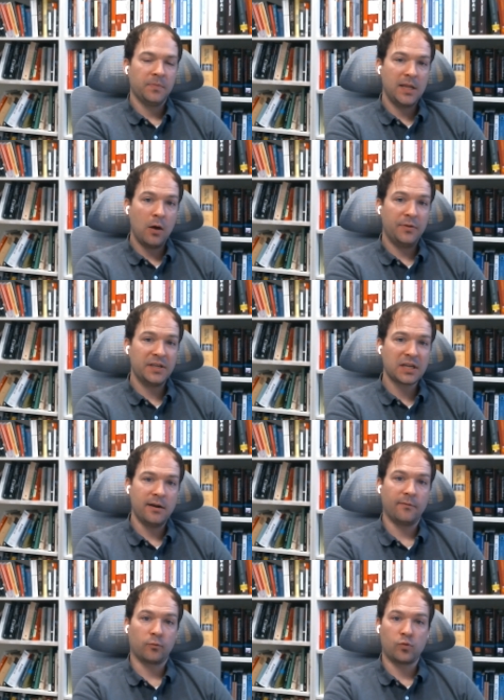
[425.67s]
Now, this
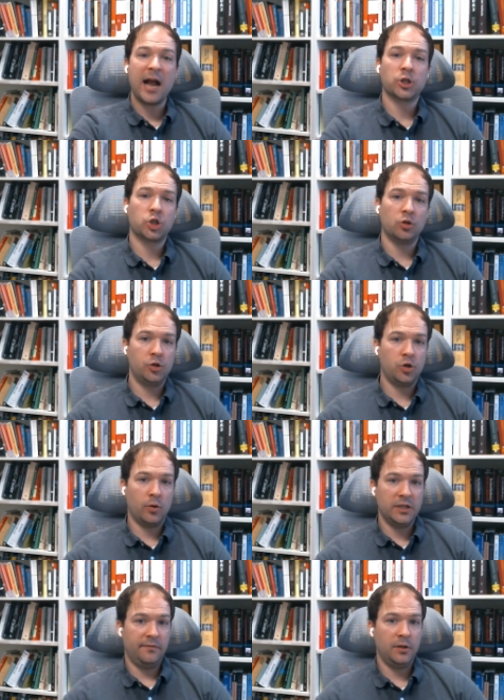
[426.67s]
kind of rational
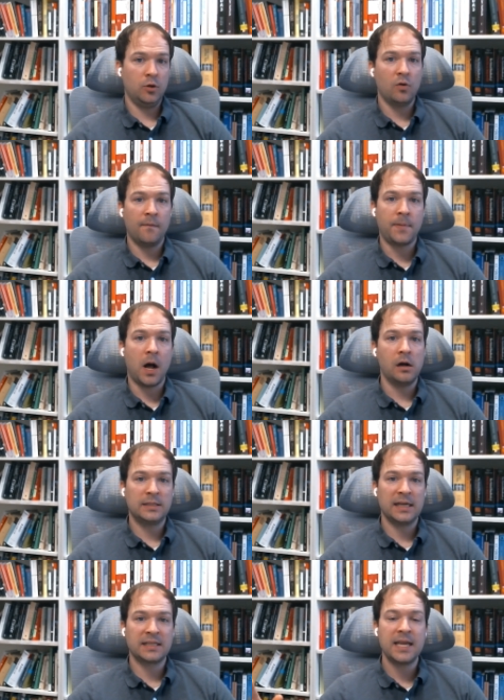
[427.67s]
choice view of
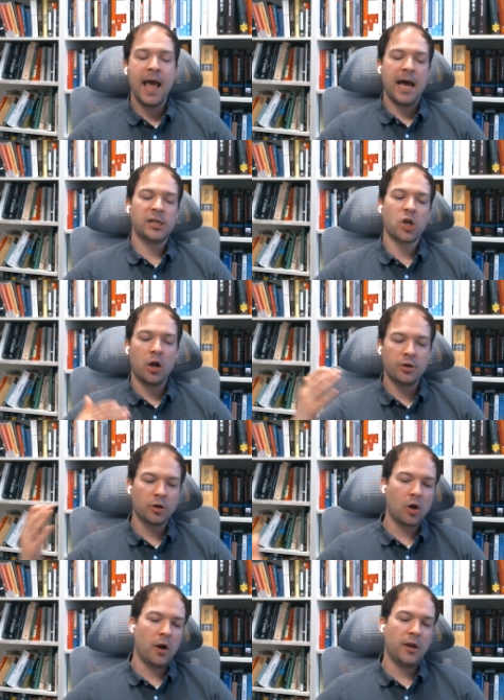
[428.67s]
politics has
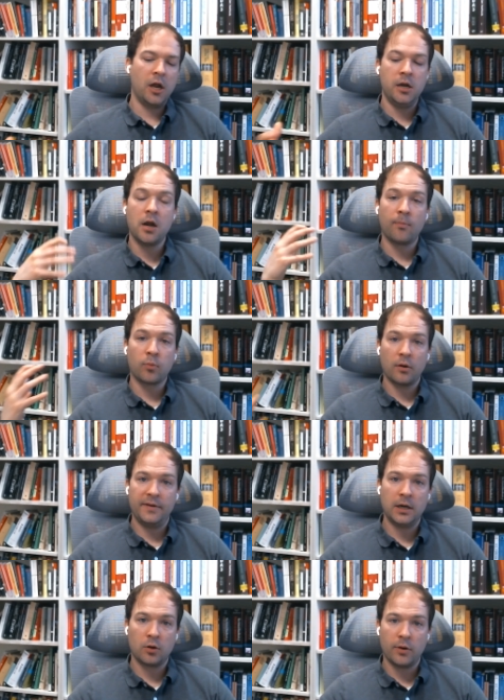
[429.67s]
undergone a number of
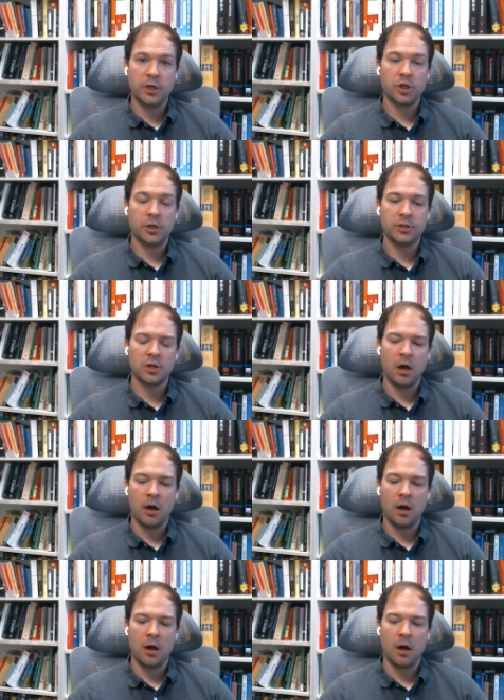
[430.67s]
iterations